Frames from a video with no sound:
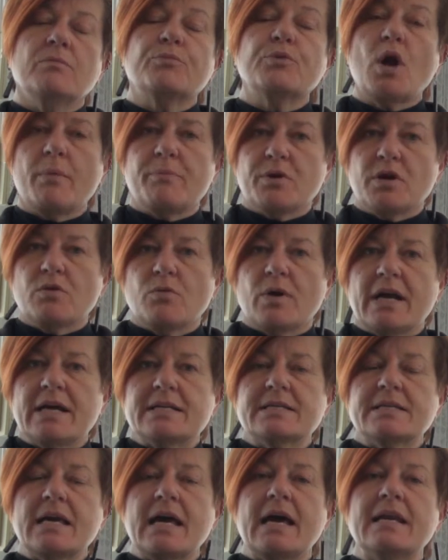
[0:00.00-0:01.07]
property
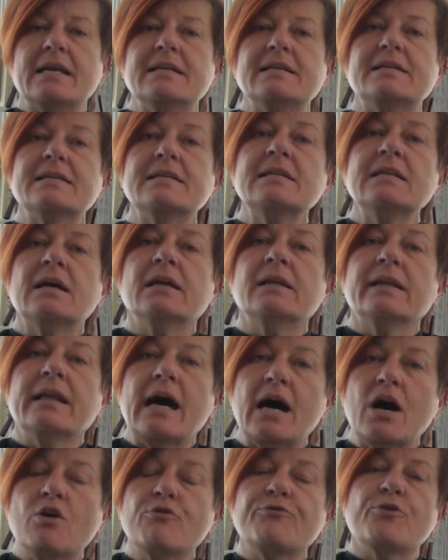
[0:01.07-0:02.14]
rights, and it didn't
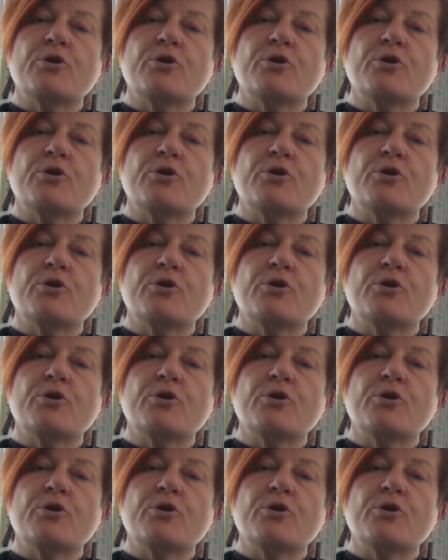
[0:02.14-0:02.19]
allow